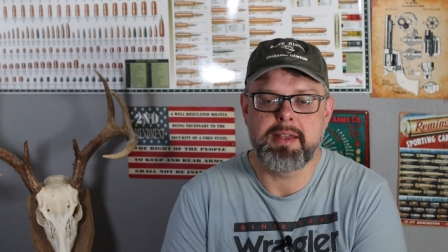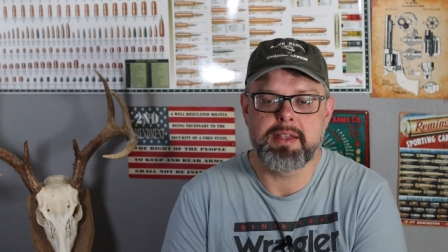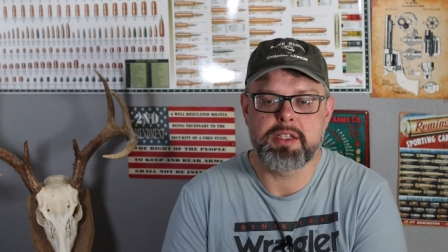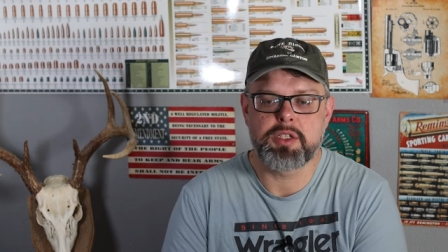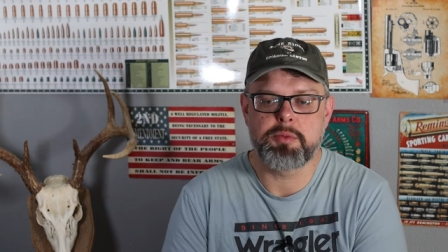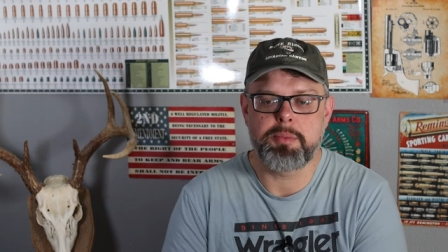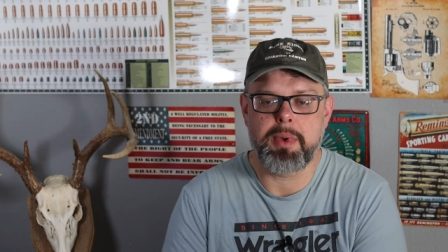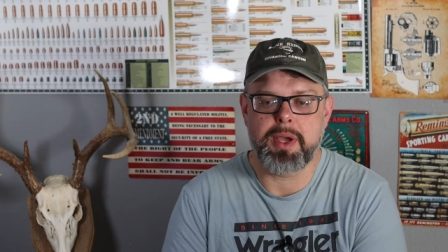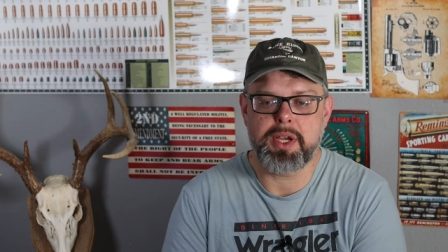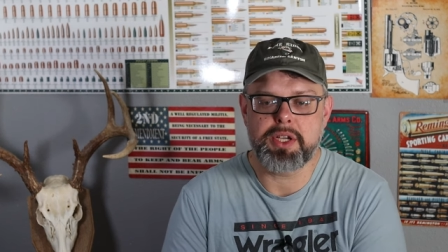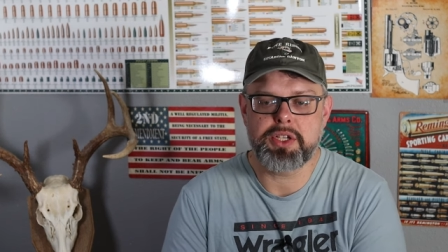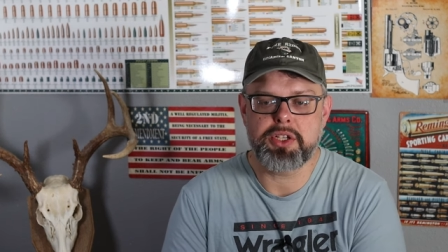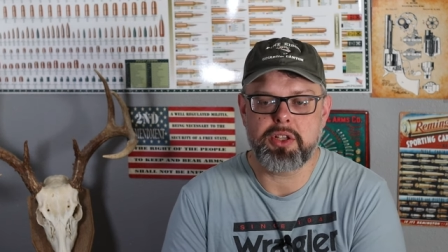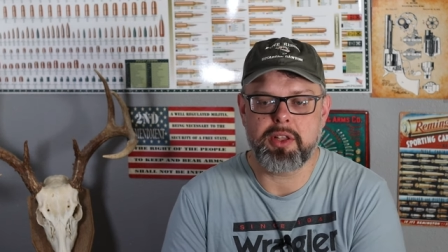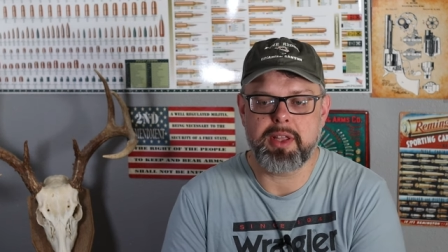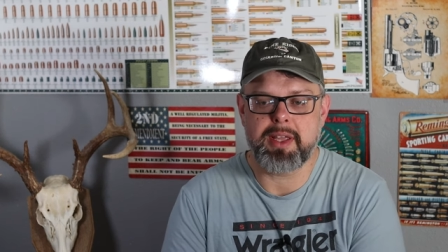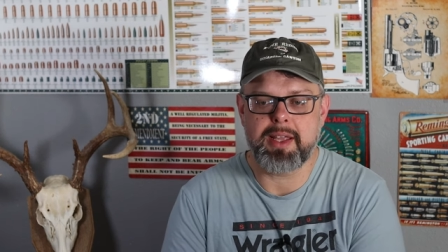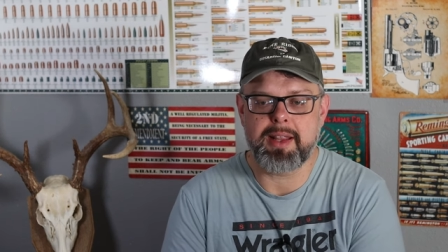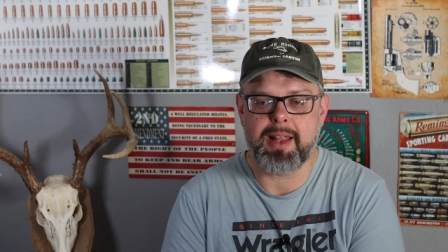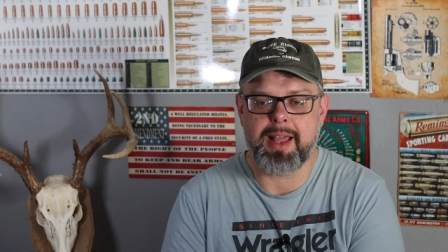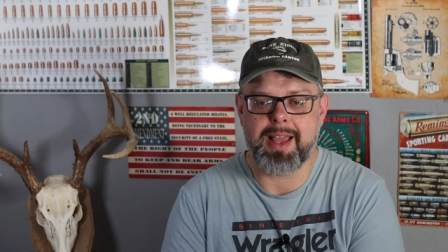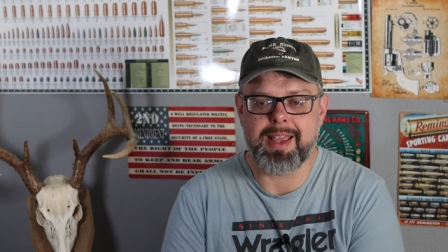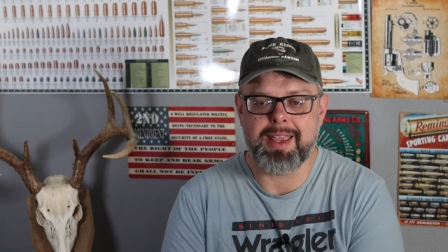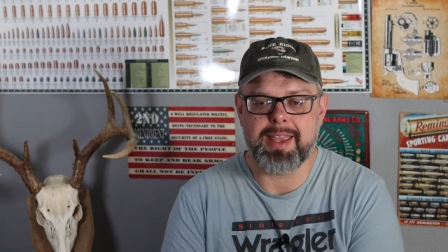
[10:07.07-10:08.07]

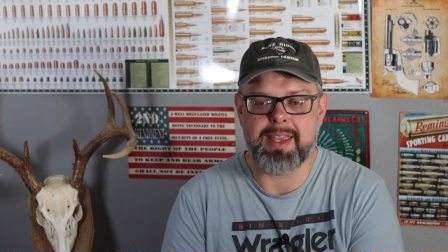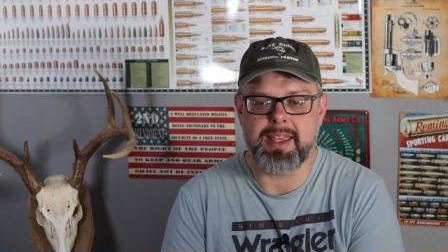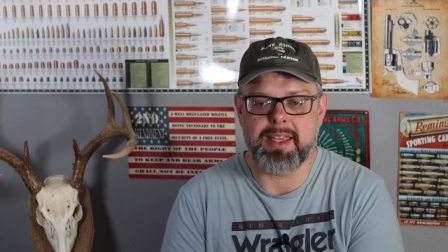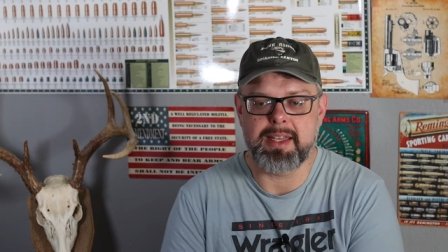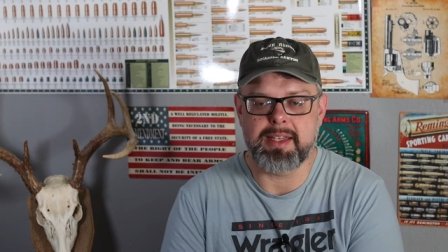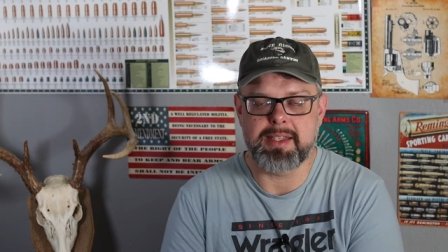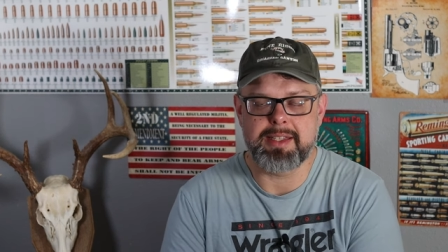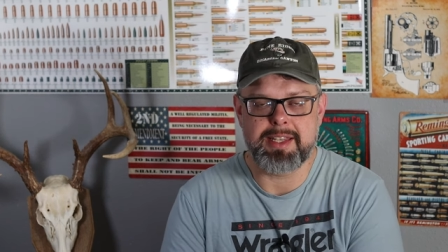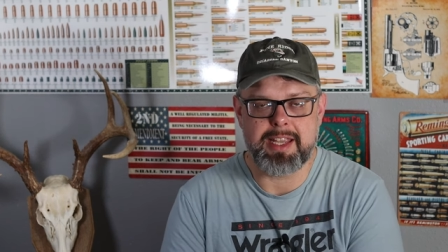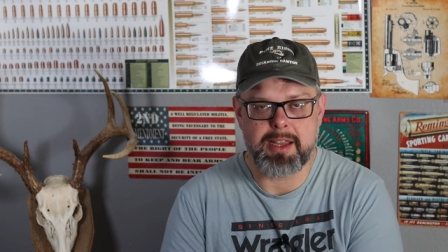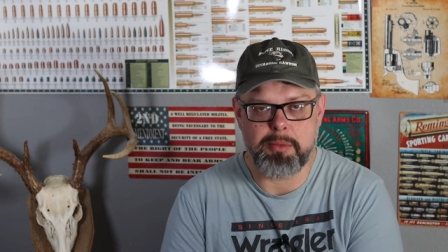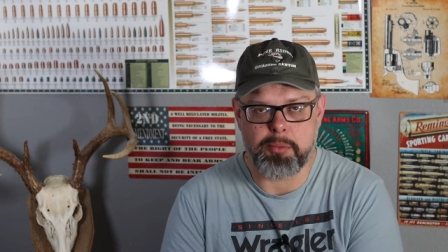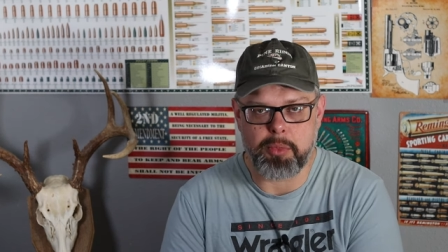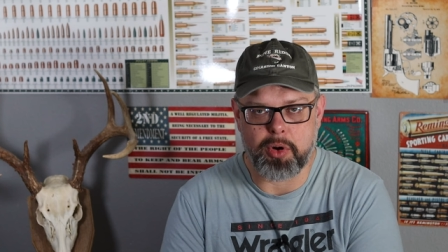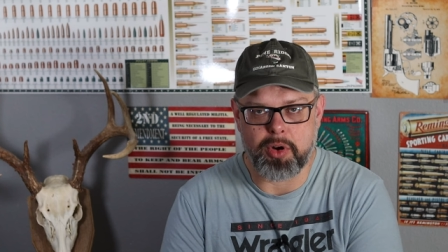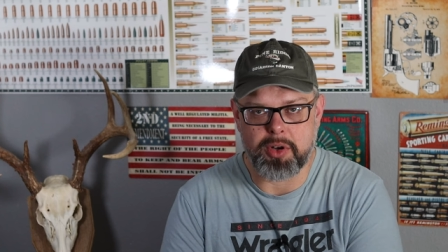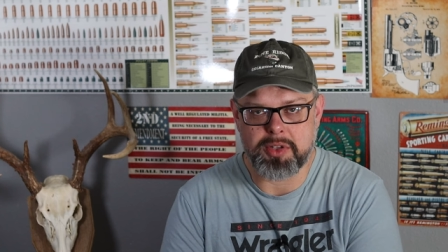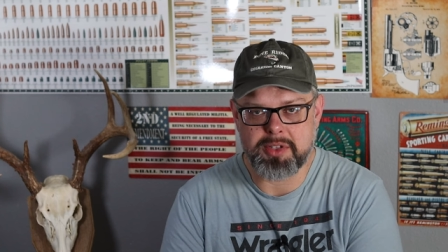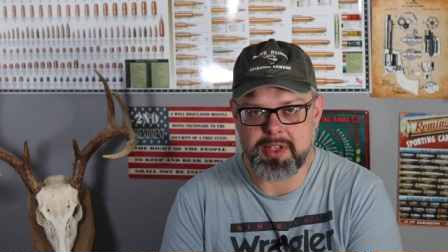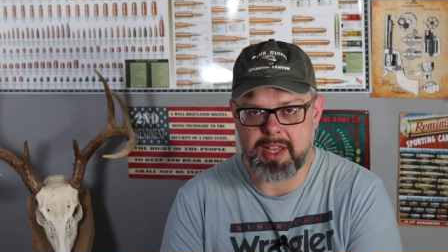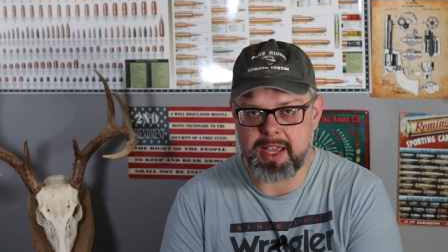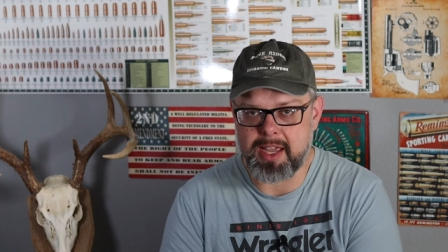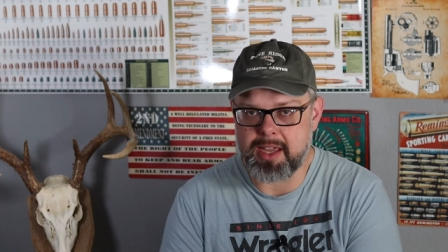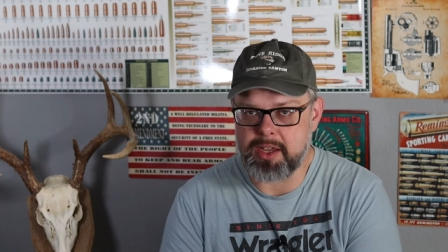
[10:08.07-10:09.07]
especially like in
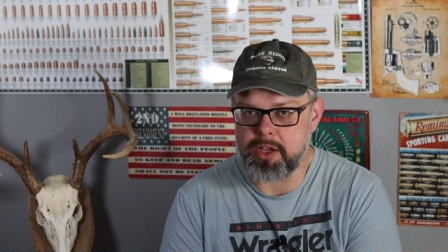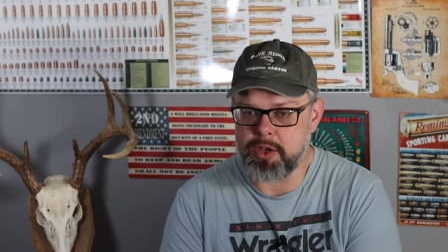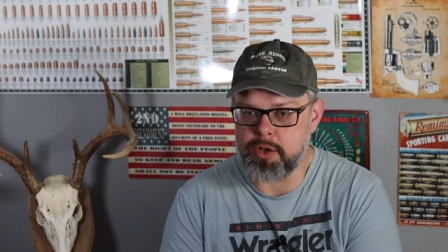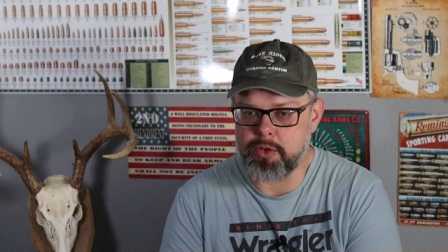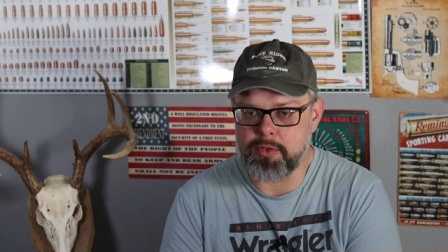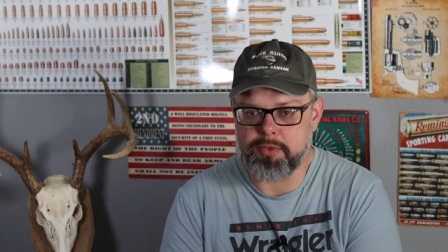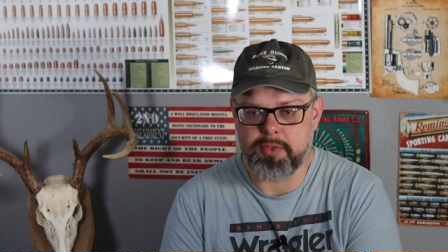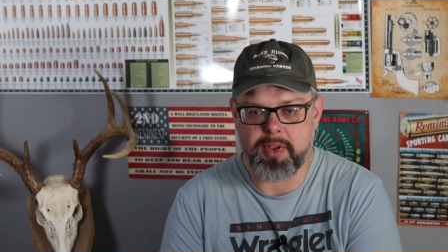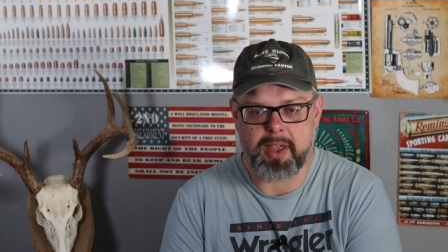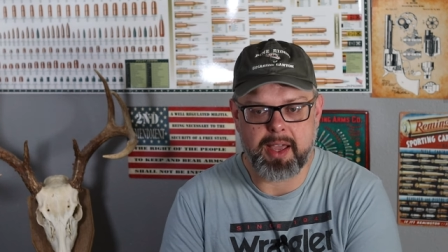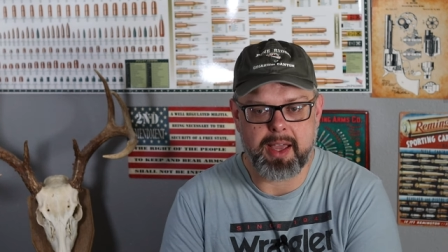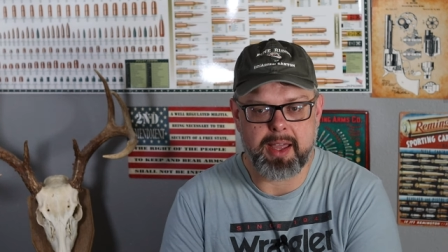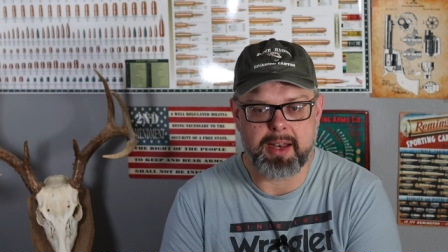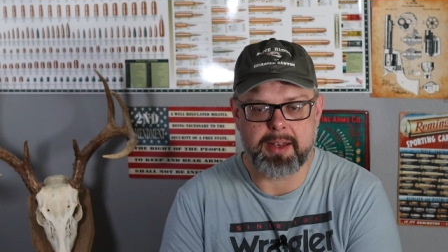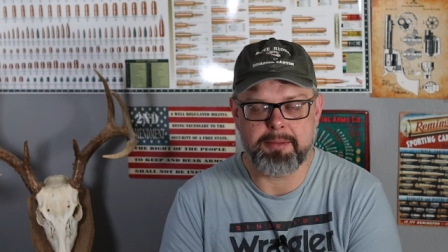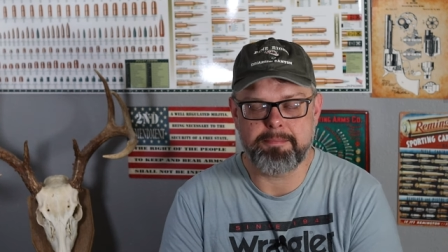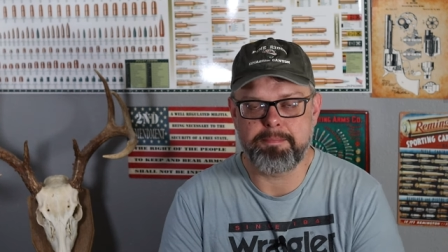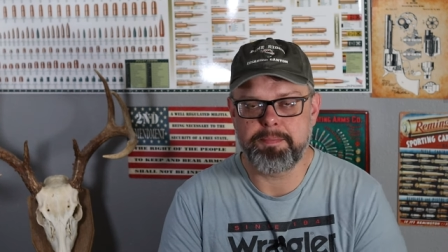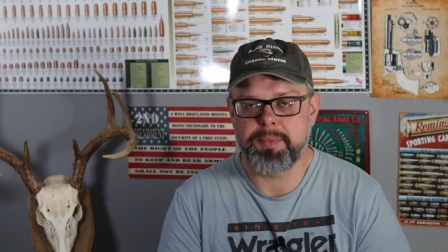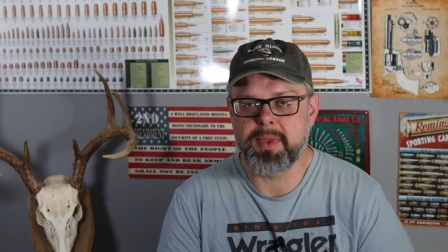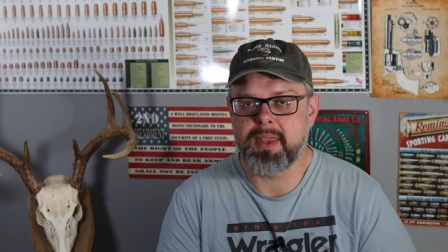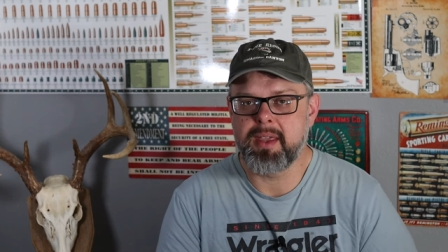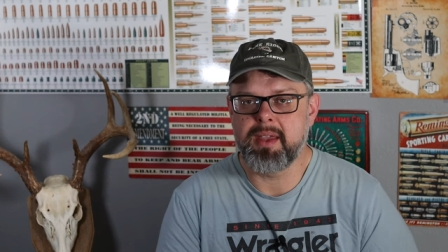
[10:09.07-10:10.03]
timber. Say you've got